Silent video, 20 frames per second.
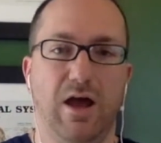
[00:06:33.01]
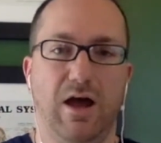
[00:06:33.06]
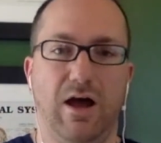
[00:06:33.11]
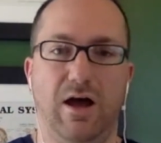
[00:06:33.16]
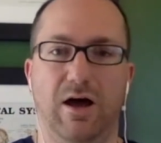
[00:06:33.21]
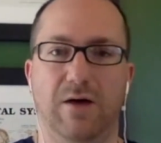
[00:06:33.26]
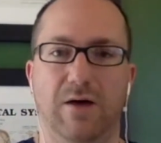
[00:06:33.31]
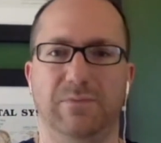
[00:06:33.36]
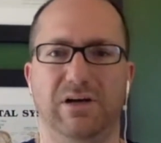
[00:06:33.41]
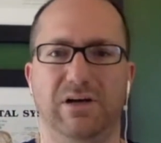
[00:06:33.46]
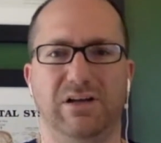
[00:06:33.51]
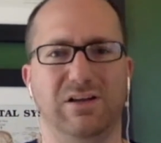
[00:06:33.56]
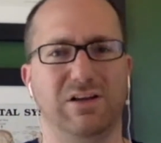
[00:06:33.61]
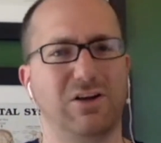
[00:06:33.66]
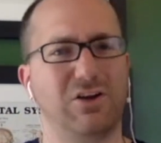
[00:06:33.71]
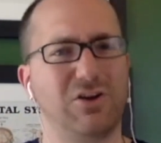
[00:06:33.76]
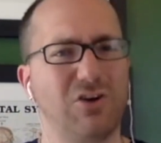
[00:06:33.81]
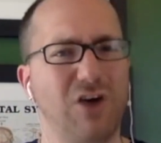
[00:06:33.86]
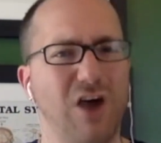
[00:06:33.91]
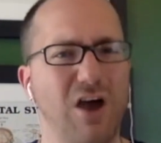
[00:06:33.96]
A
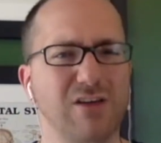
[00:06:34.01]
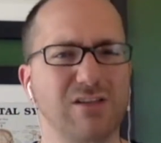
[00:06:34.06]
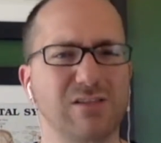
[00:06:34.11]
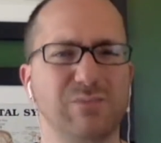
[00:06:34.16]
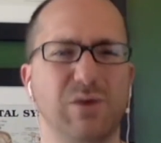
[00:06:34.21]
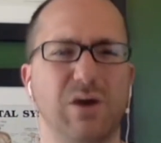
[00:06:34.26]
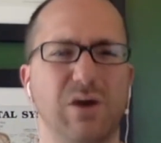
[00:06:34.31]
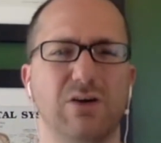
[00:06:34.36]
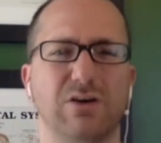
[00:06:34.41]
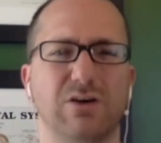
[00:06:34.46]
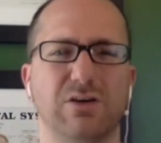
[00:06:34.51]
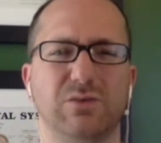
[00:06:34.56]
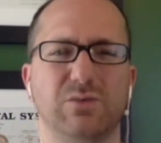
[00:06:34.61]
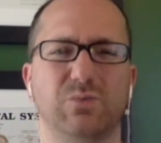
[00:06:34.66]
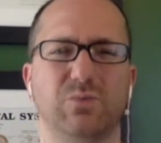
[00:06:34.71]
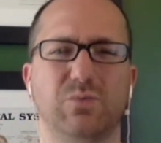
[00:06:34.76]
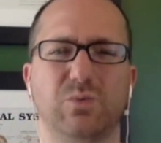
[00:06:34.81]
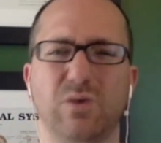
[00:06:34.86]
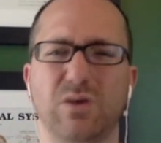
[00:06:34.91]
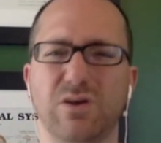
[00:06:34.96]
lacrosse ball could
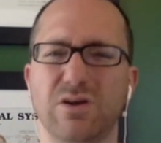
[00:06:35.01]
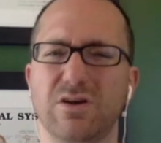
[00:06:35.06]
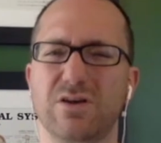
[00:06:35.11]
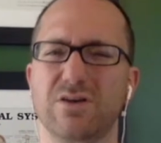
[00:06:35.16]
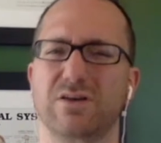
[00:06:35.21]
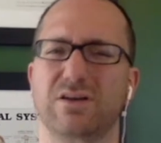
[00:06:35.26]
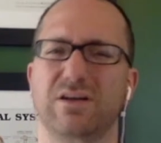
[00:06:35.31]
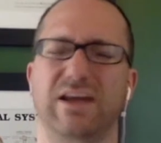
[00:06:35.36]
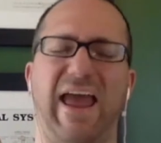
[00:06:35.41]
work